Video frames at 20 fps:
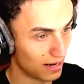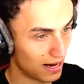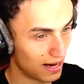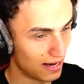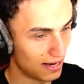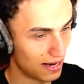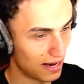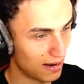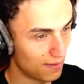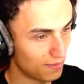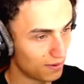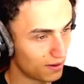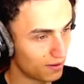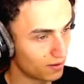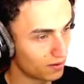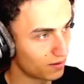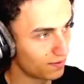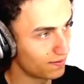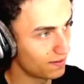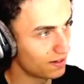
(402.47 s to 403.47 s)
I I'm, I'm
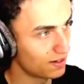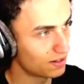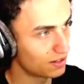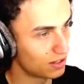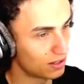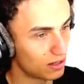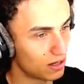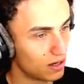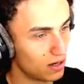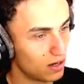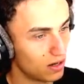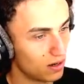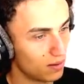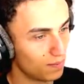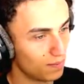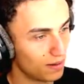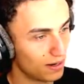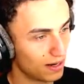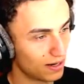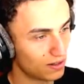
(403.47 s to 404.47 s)
going to finish it, it,
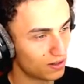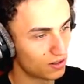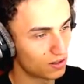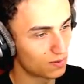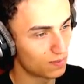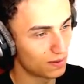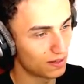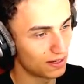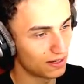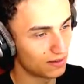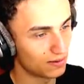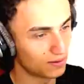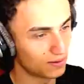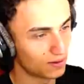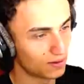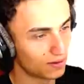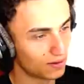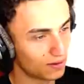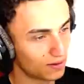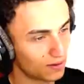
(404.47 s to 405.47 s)
but I just spun out.
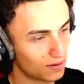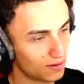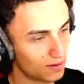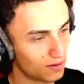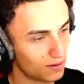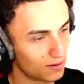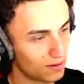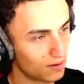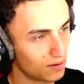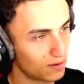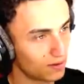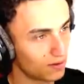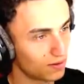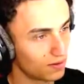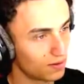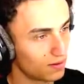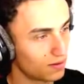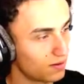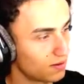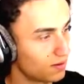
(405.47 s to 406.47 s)

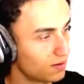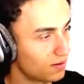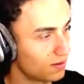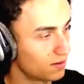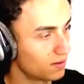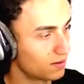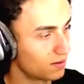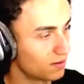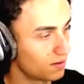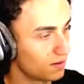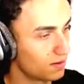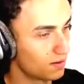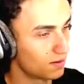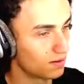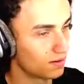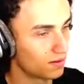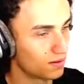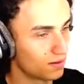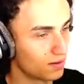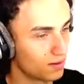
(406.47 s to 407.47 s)
Oh, too bad. Am I gonna
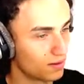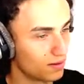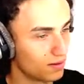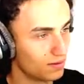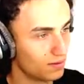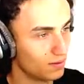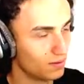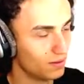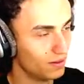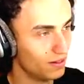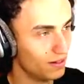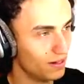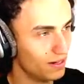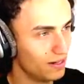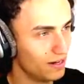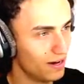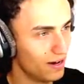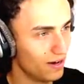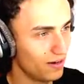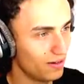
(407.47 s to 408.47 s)
catch up?
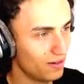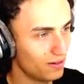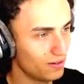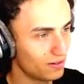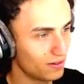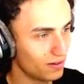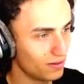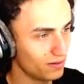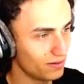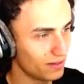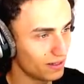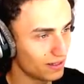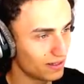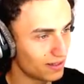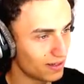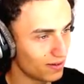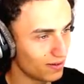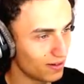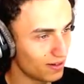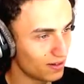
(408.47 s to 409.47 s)
No, don't think
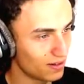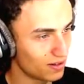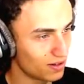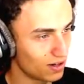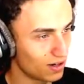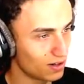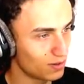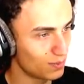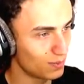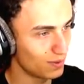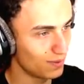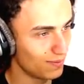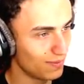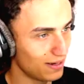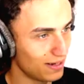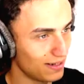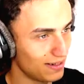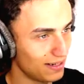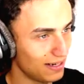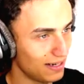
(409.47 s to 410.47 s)
so unless Josh put a
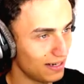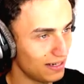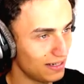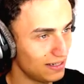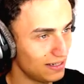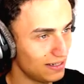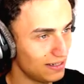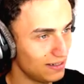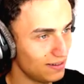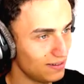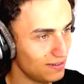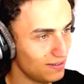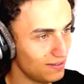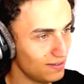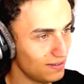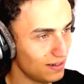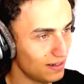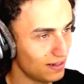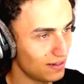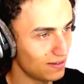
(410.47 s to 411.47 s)
mine
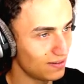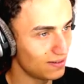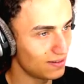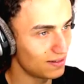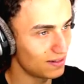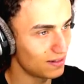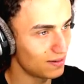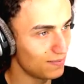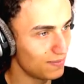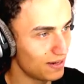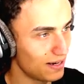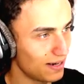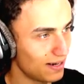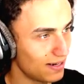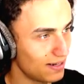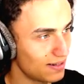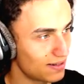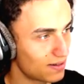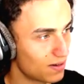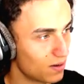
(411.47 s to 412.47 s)
down. Did I don't put a mine see down? mines.